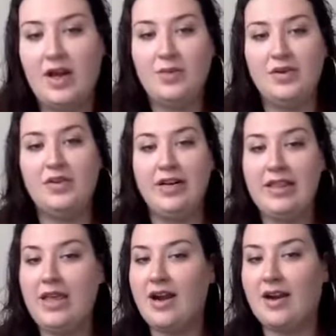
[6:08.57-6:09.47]
agree
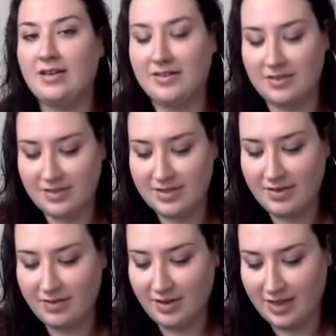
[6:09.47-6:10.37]
there.
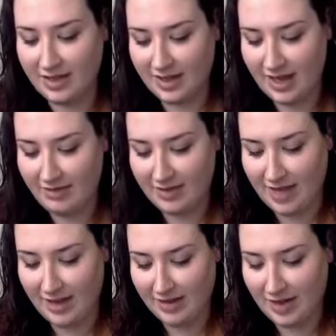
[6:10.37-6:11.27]
Definitely having
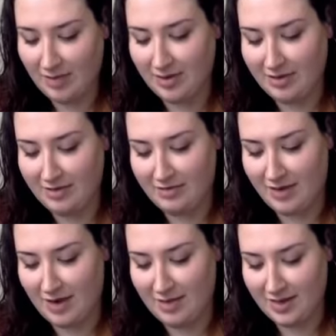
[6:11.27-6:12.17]
that collaborative
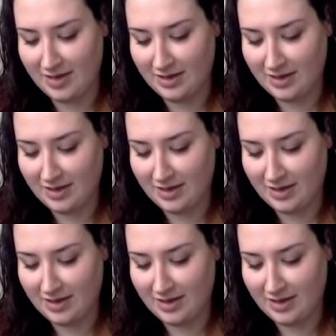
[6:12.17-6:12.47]
environment.